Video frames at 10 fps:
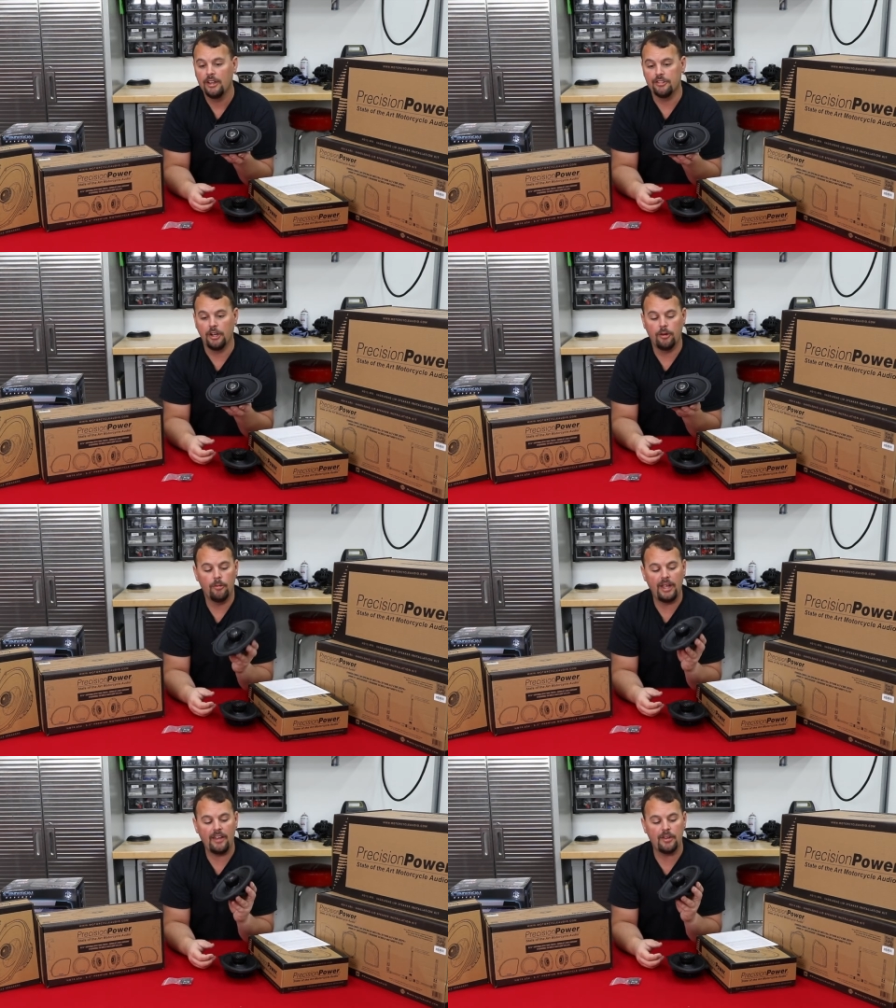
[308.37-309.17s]

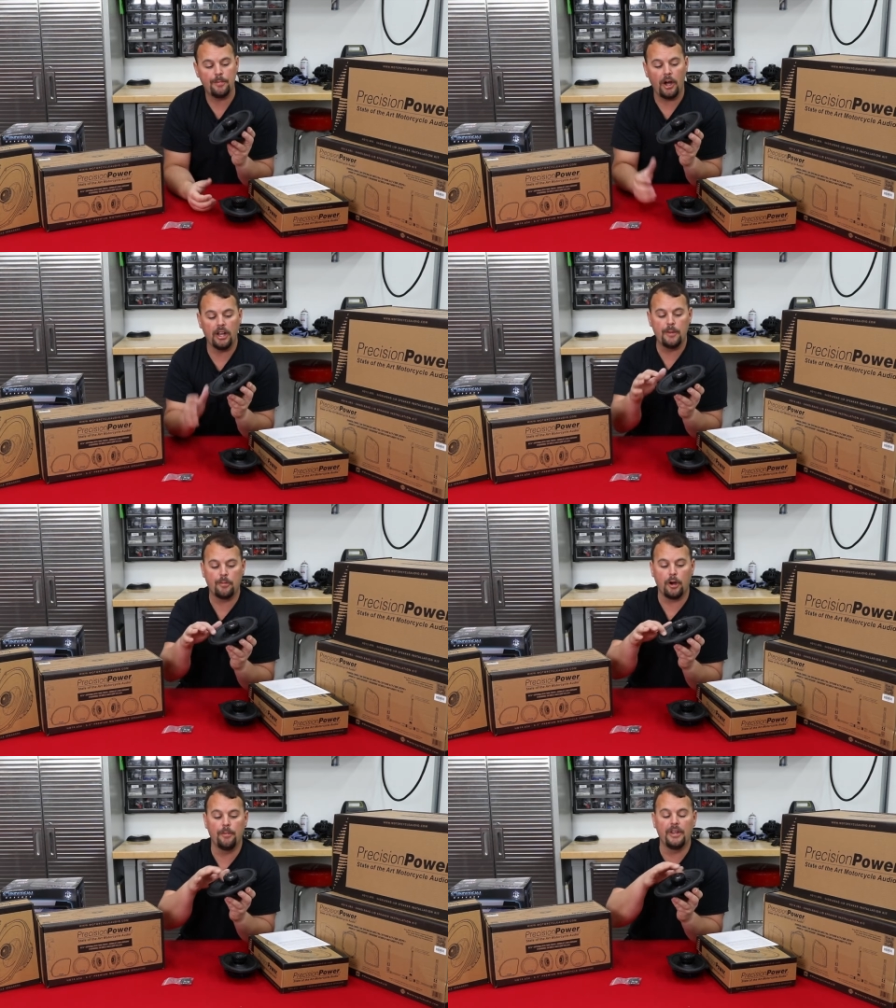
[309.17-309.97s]
So we have a
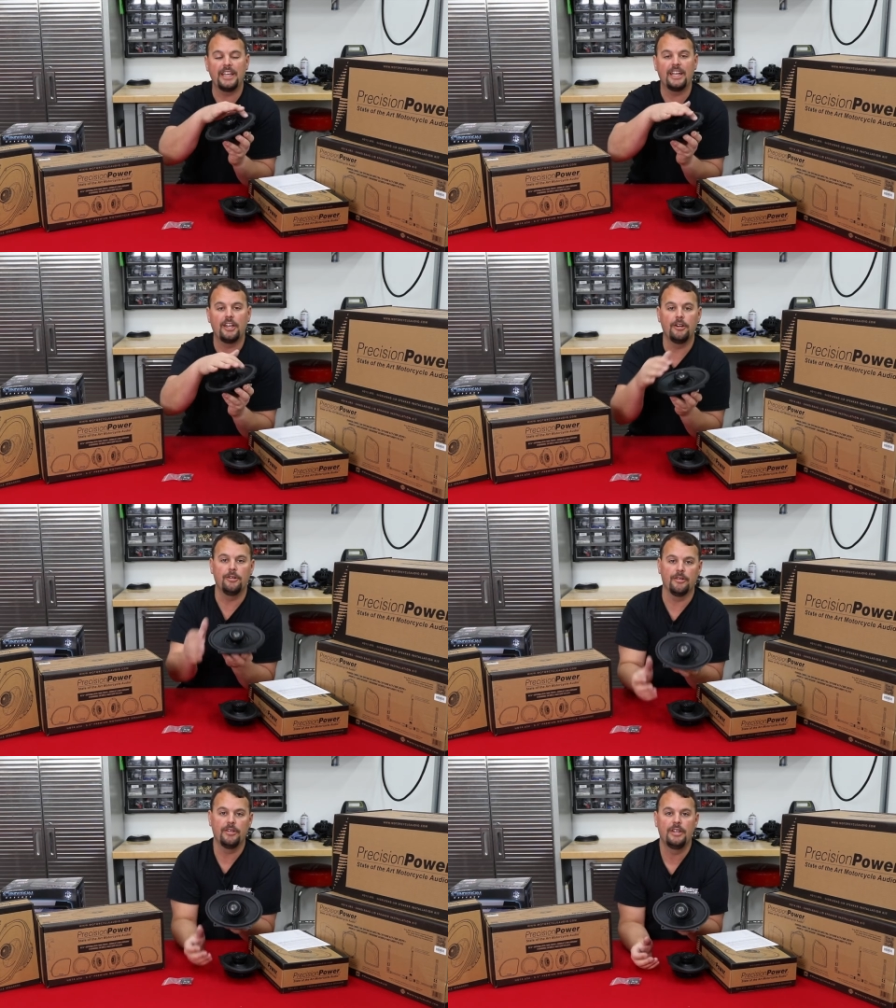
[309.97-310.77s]
polypropylene
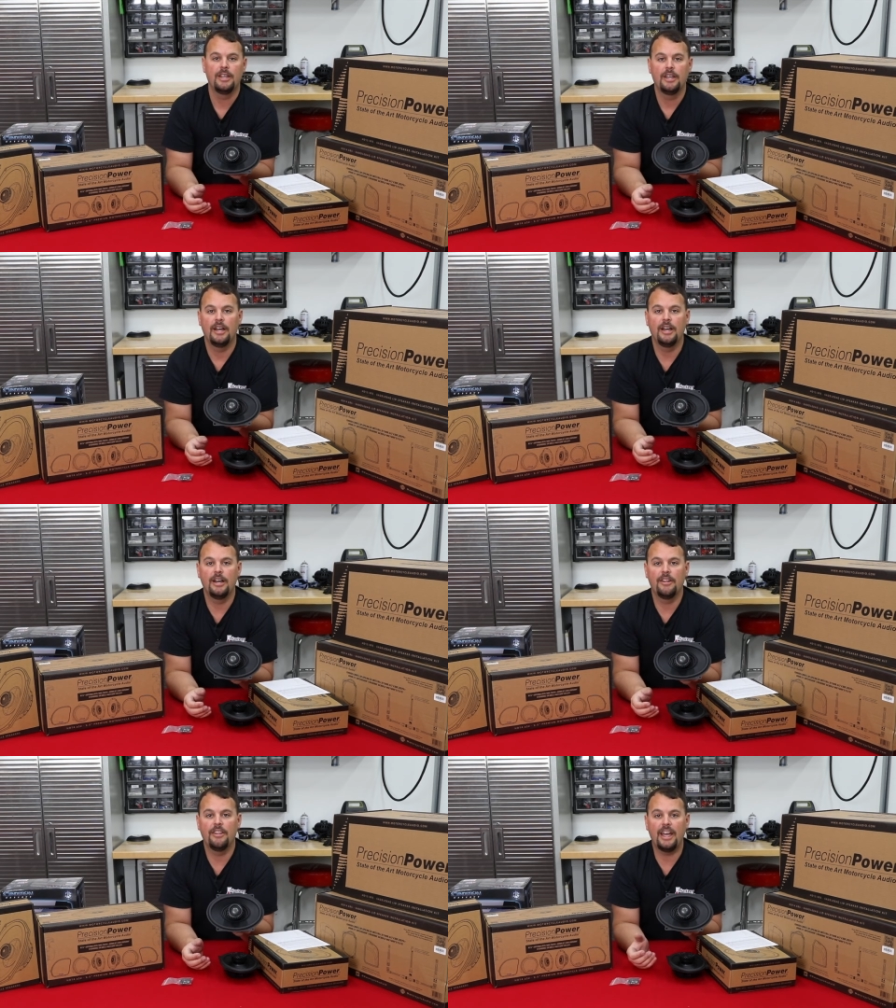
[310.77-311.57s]
cone.
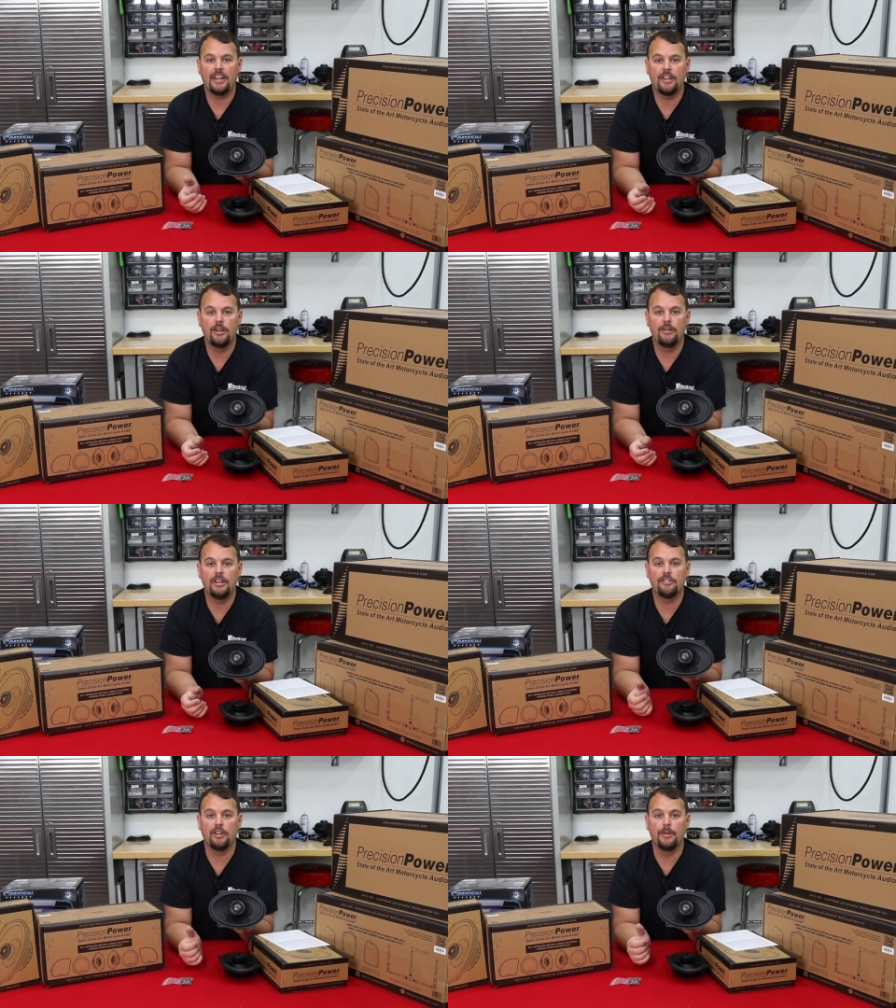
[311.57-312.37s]
That
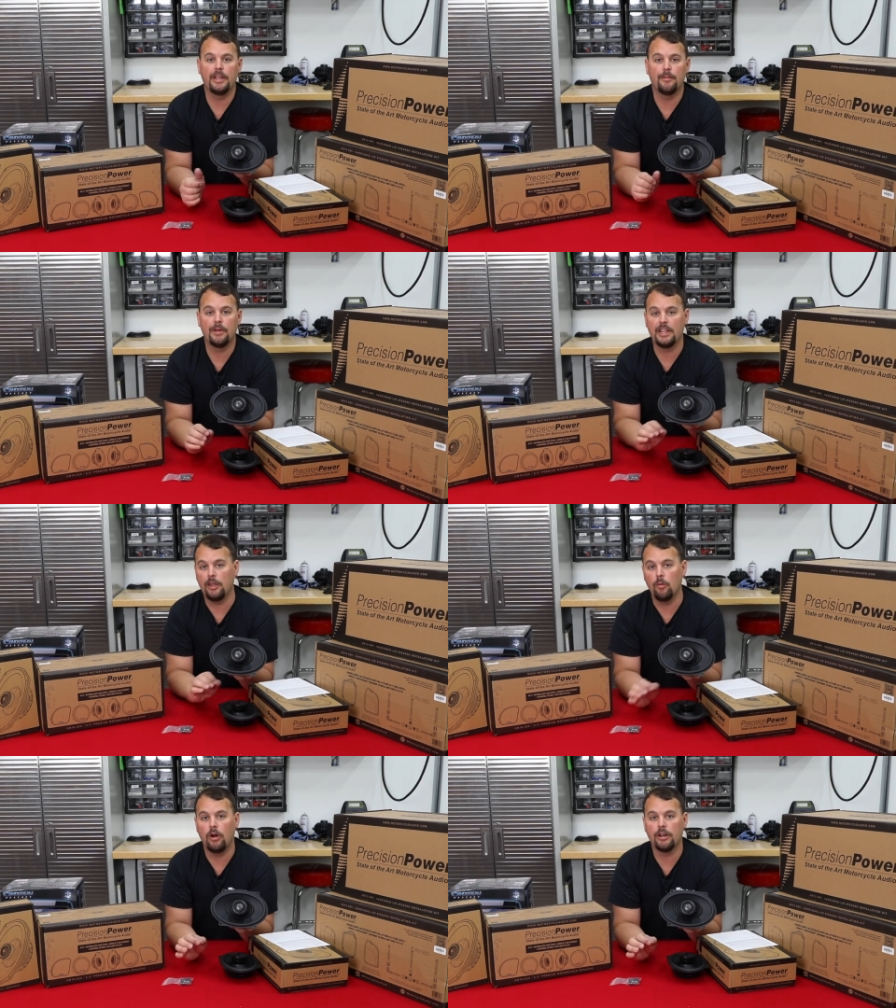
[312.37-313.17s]
cone is going to be
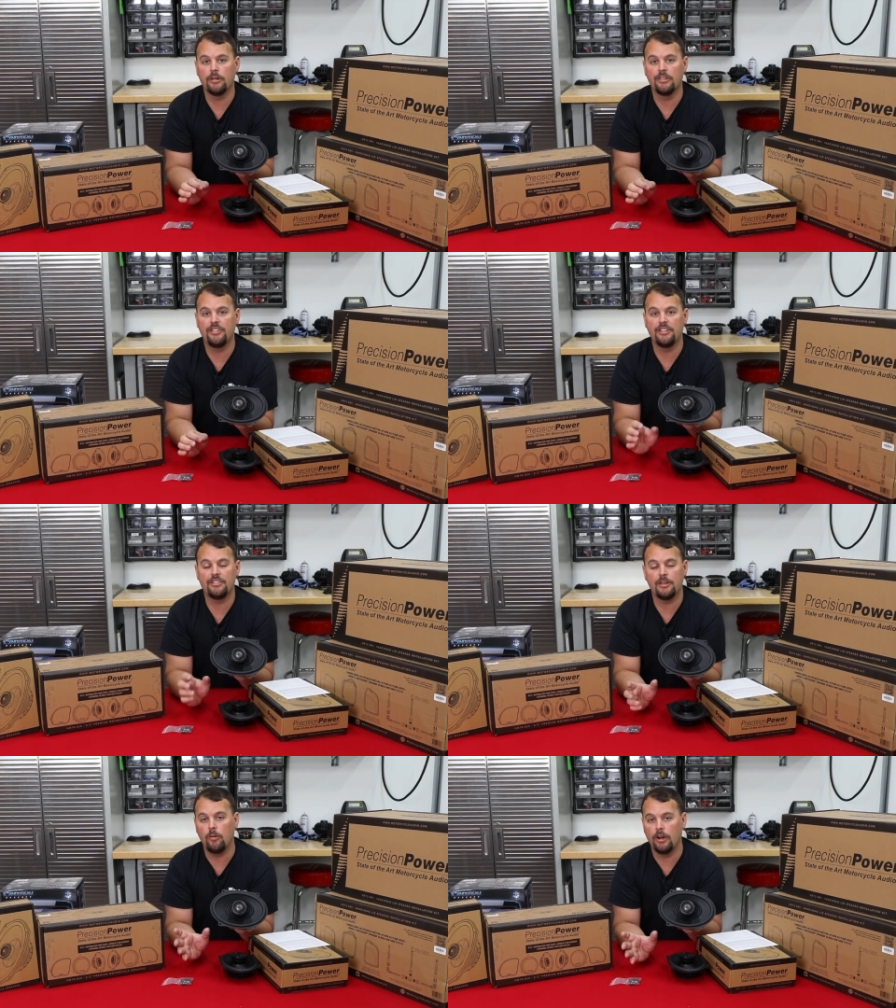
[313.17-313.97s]
completely water
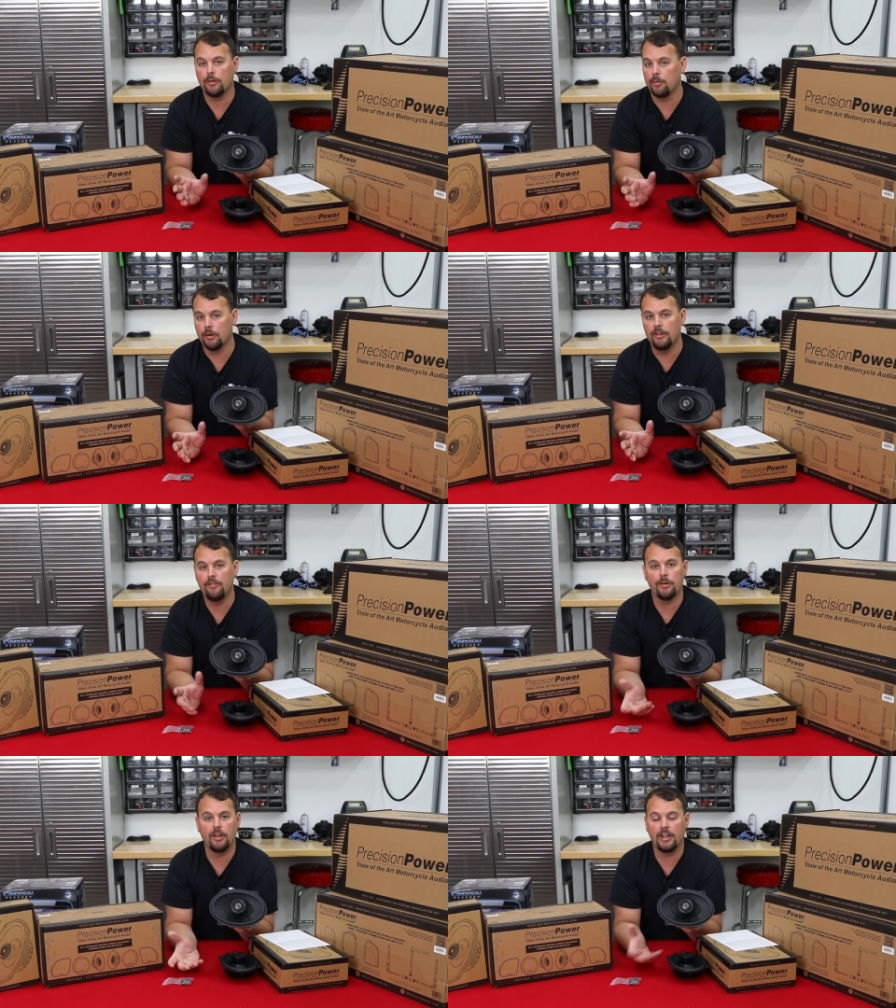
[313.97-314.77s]
resistant,
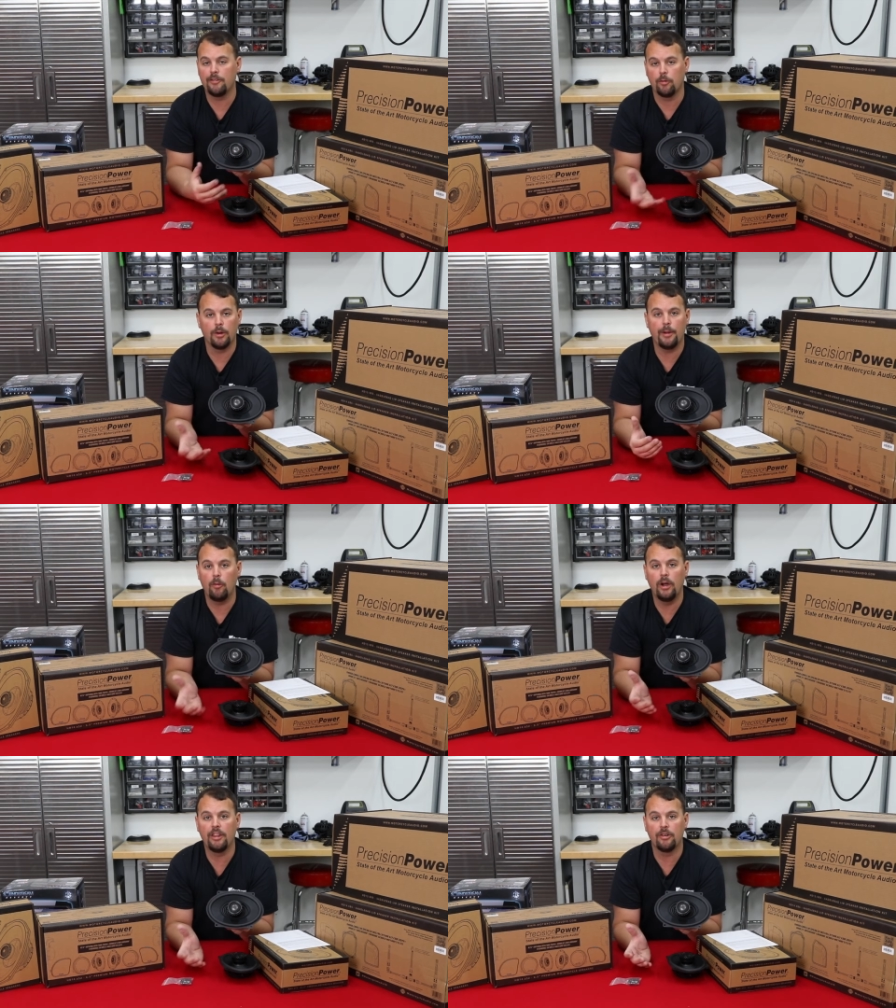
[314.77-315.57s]
waterproof. We're not going to have to worry
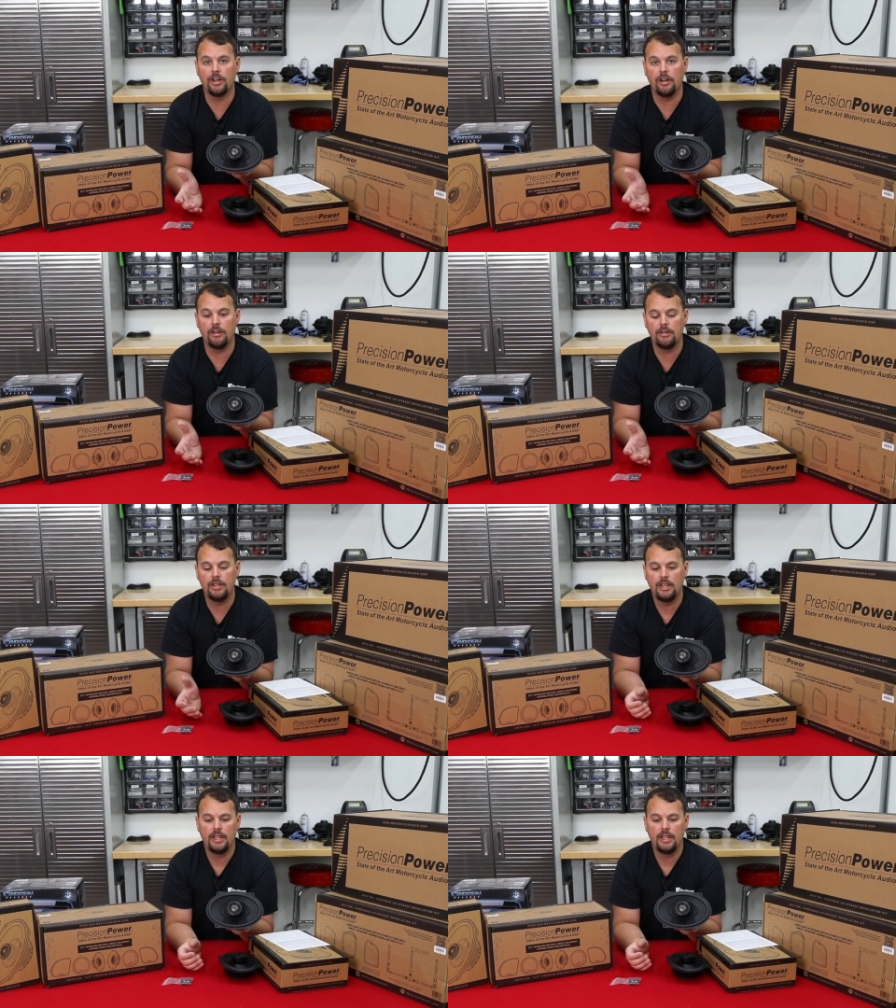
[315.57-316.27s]
about weather at all.